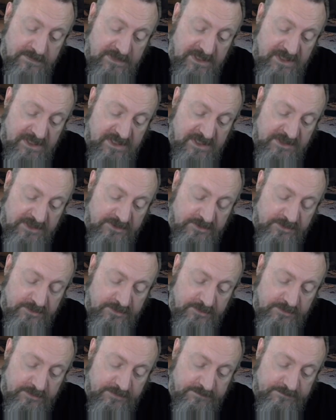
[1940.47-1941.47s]
I don't
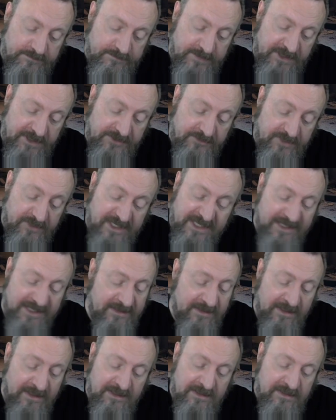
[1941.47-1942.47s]
know.
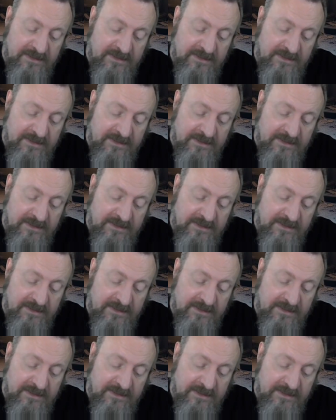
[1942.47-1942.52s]
Again,